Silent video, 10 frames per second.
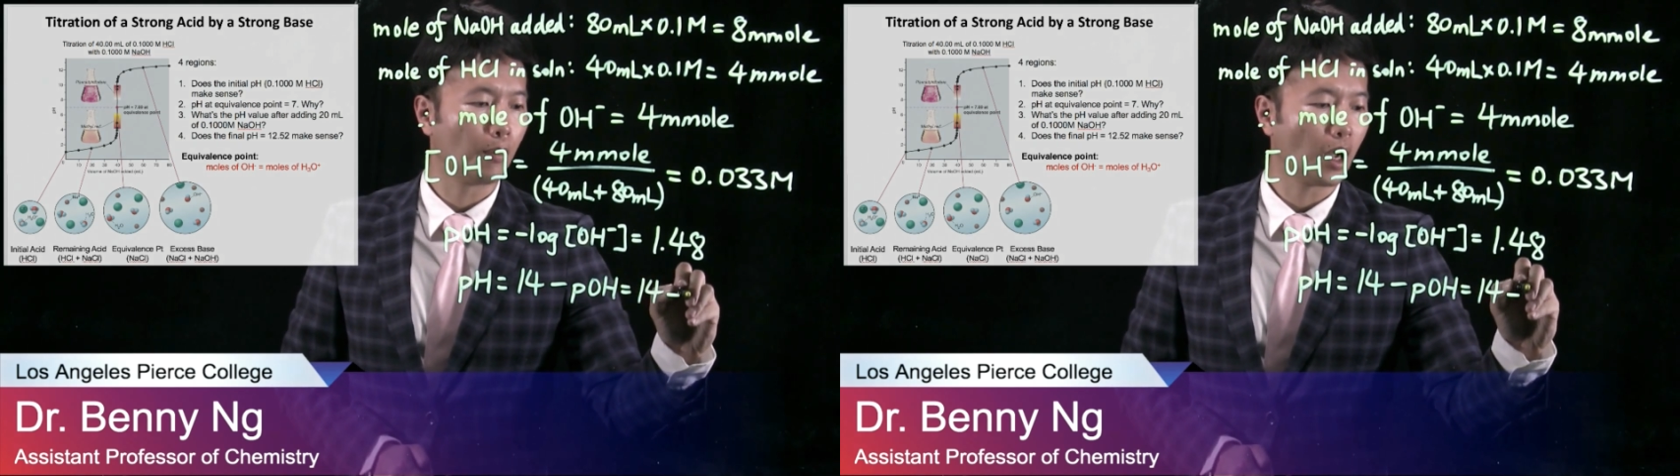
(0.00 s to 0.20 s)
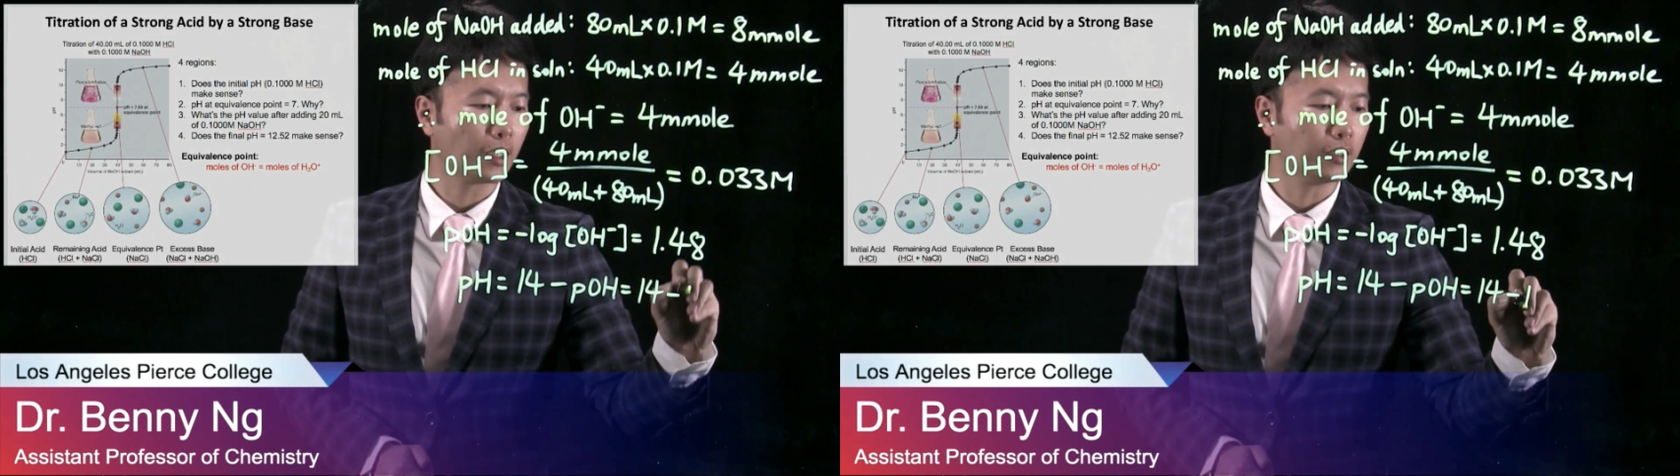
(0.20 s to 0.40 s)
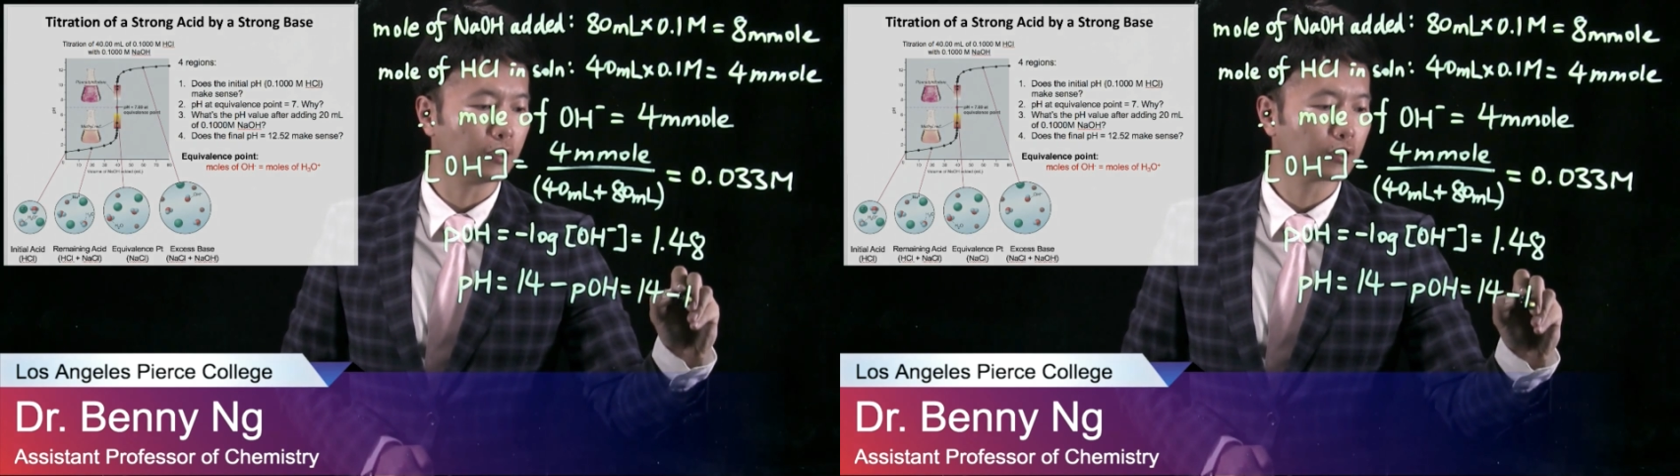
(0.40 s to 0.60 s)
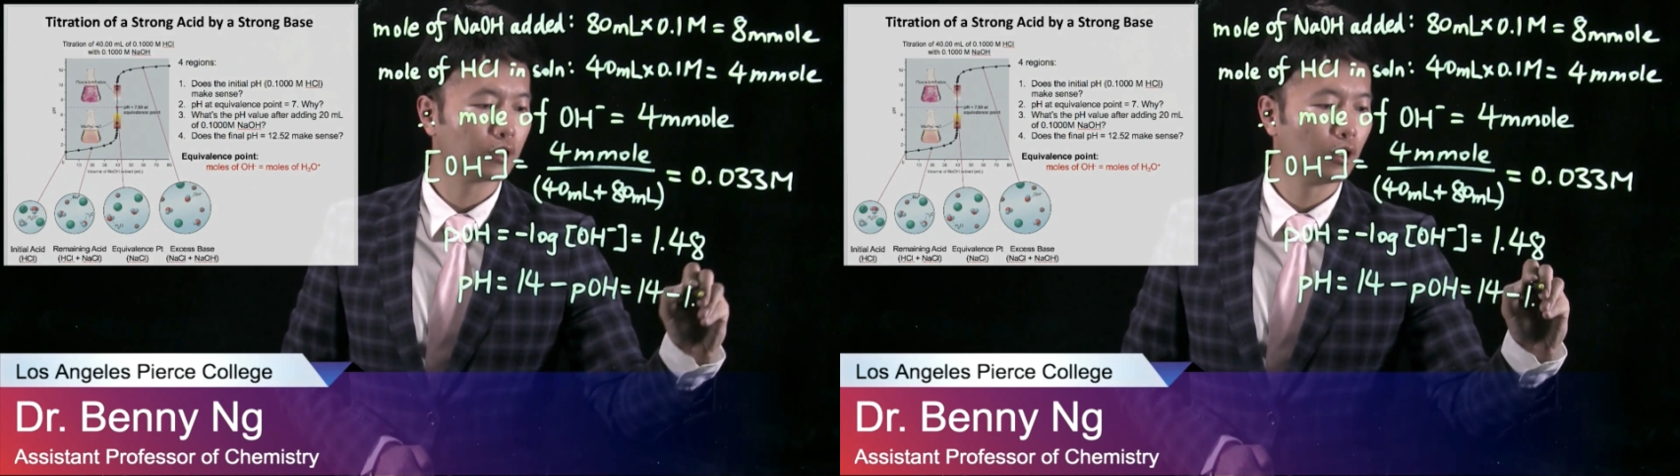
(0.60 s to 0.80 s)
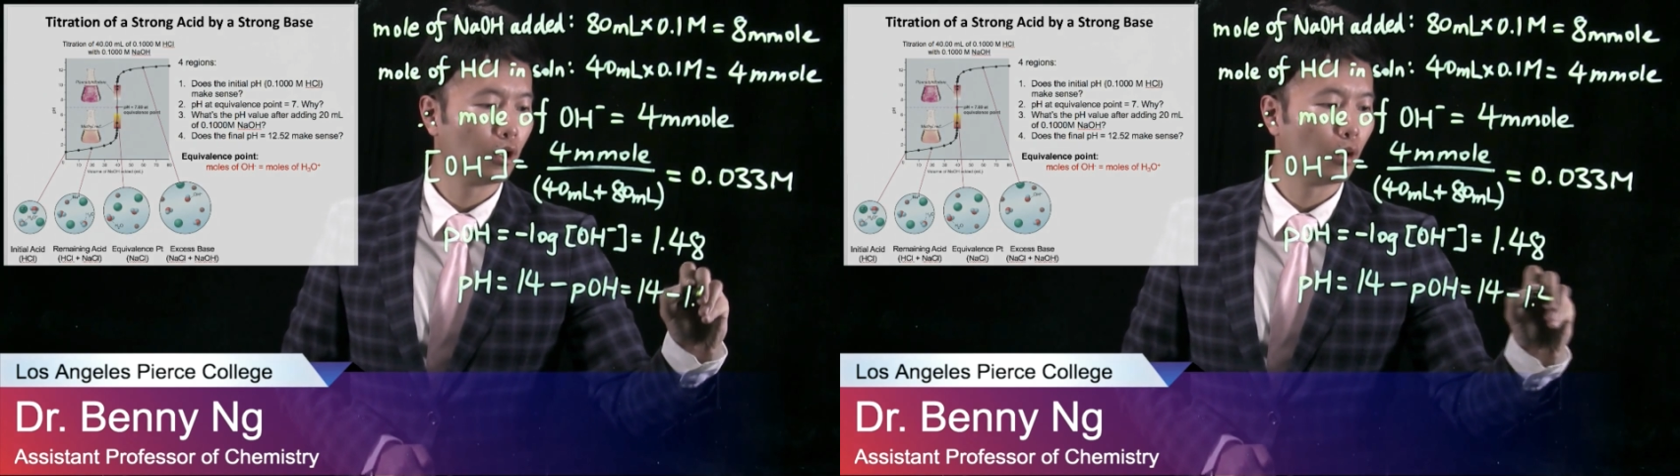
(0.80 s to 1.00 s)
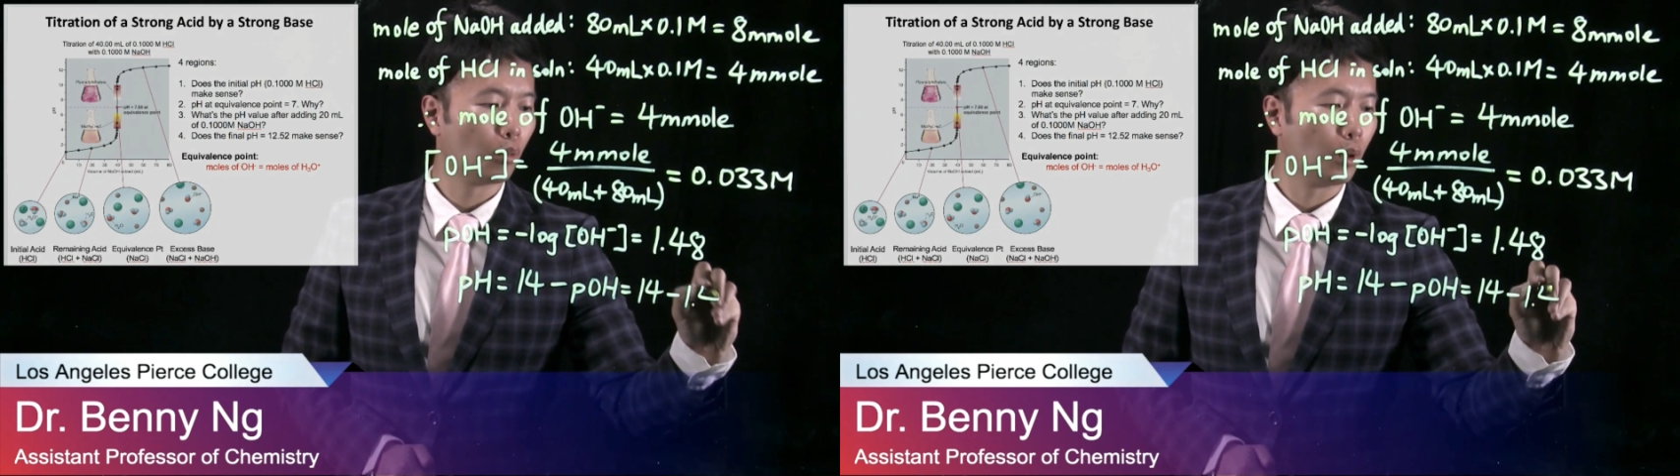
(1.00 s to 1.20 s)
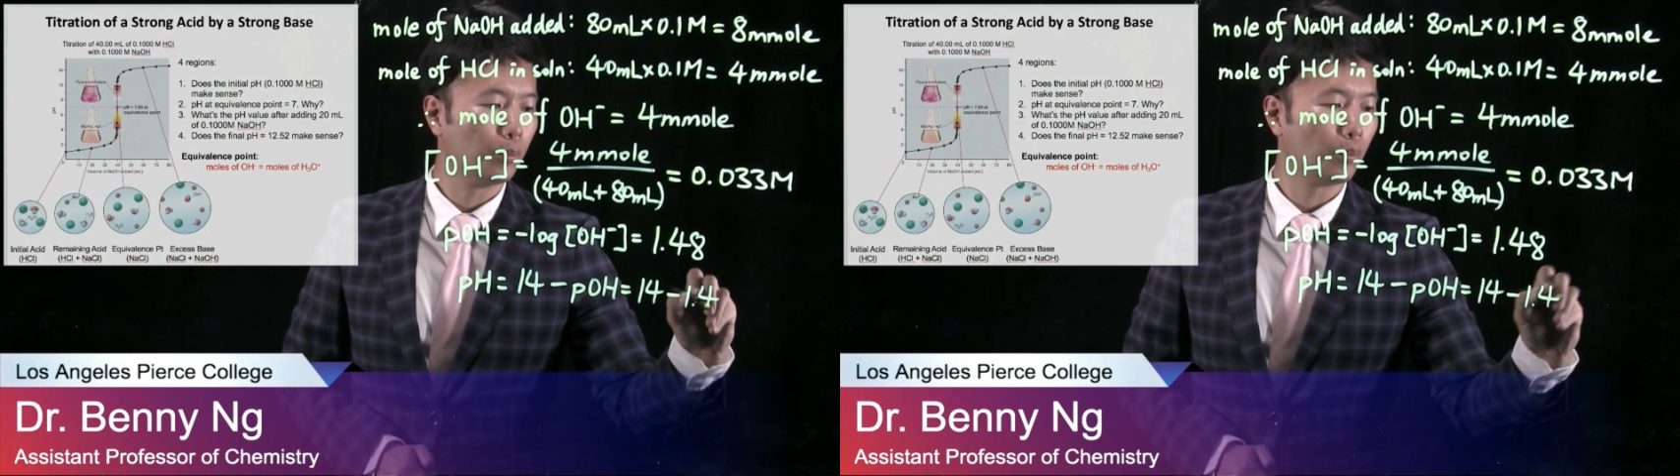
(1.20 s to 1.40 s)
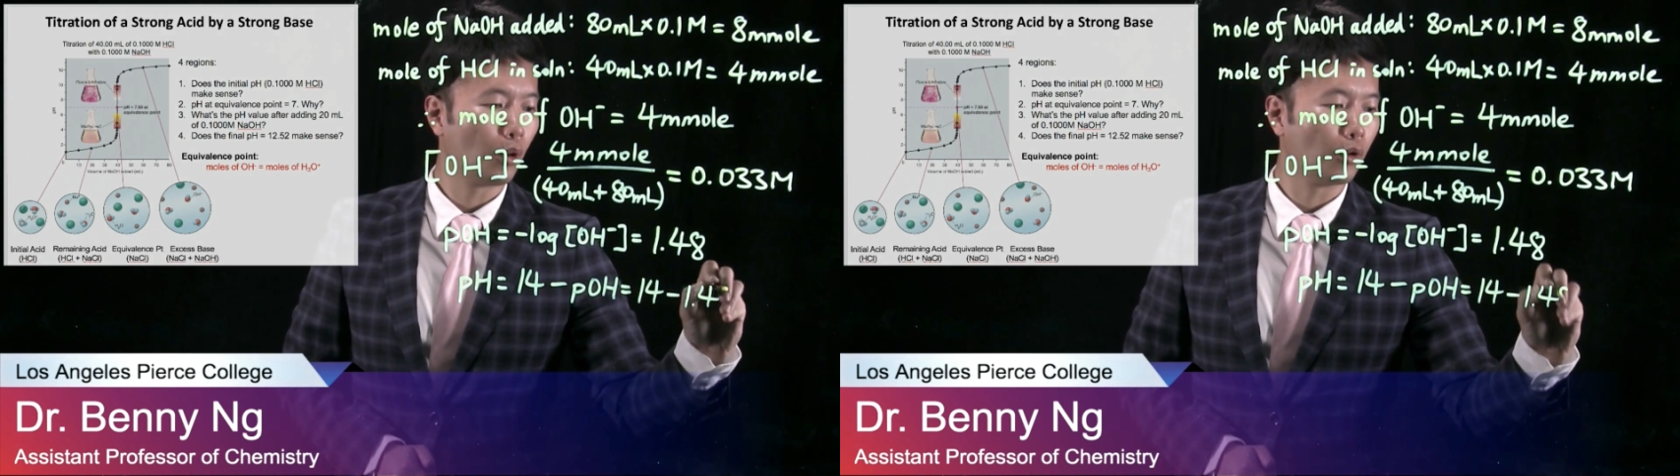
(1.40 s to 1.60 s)
minus
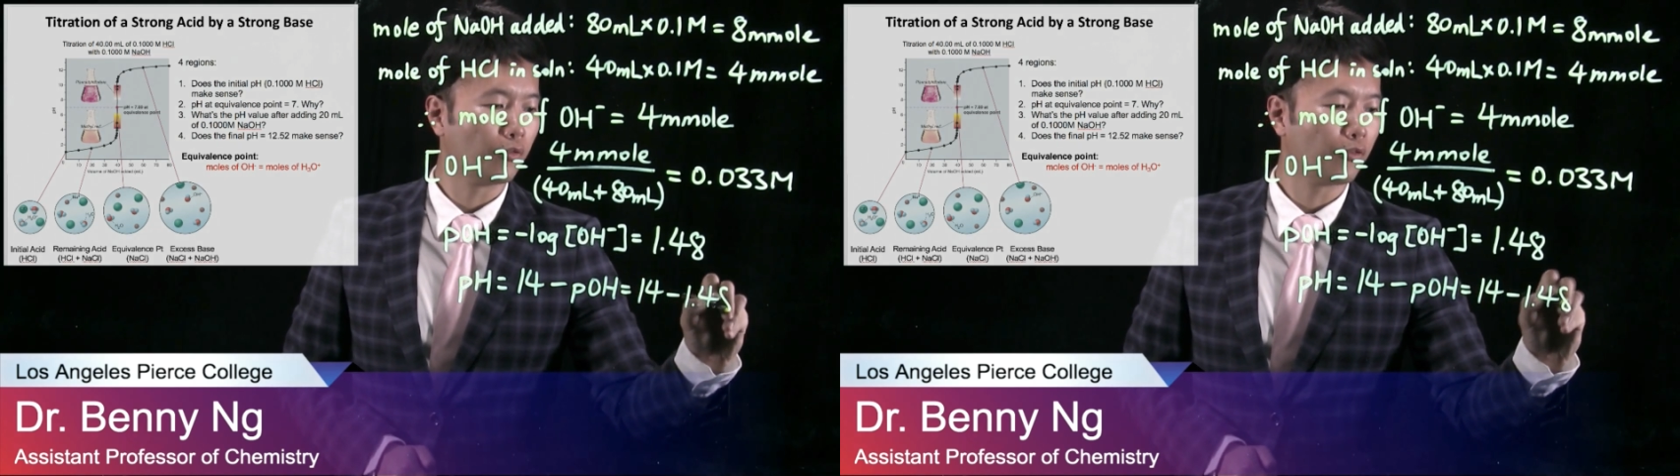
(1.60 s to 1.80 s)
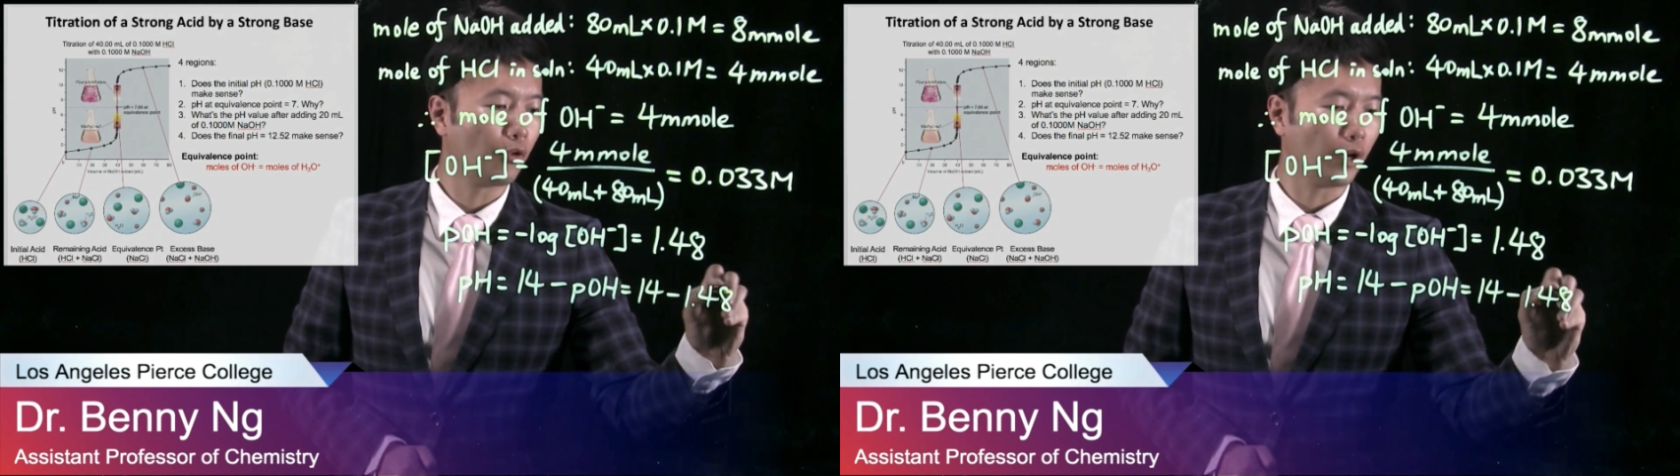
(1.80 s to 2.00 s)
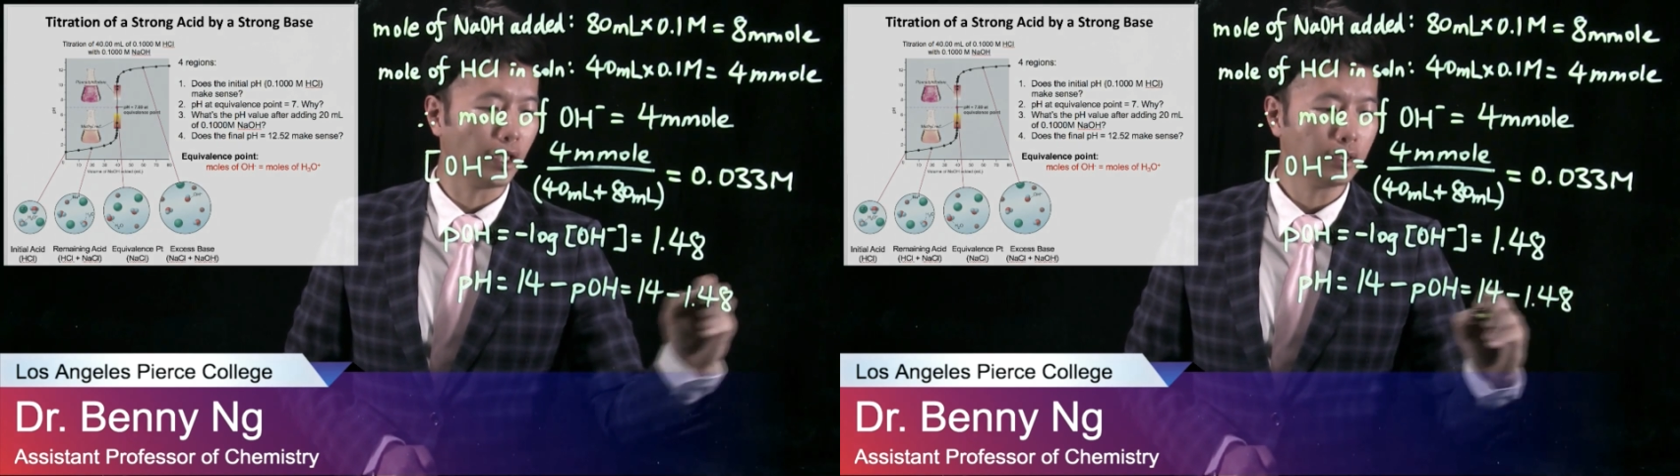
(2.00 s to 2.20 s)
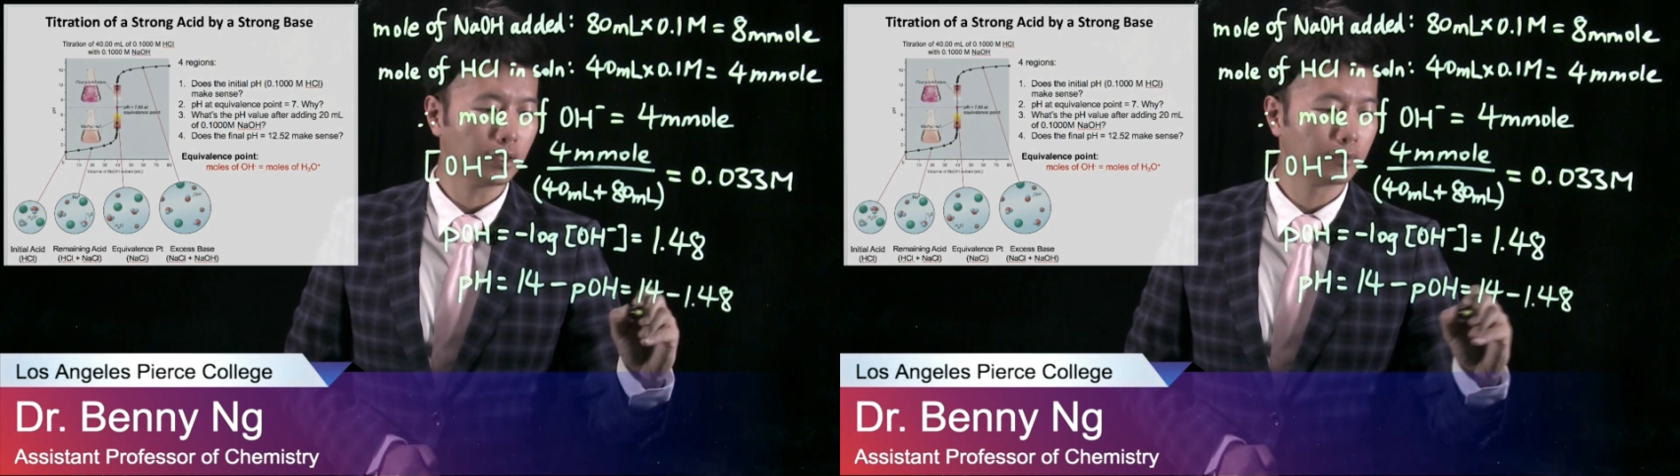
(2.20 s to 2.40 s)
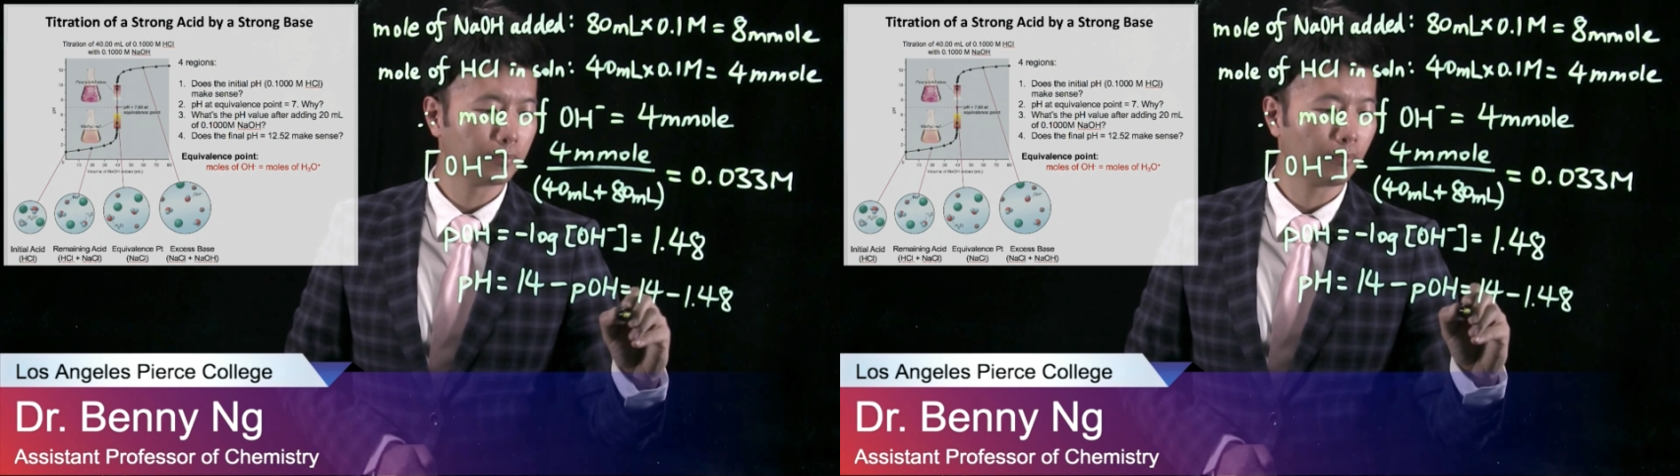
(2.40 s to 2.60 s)
1.48.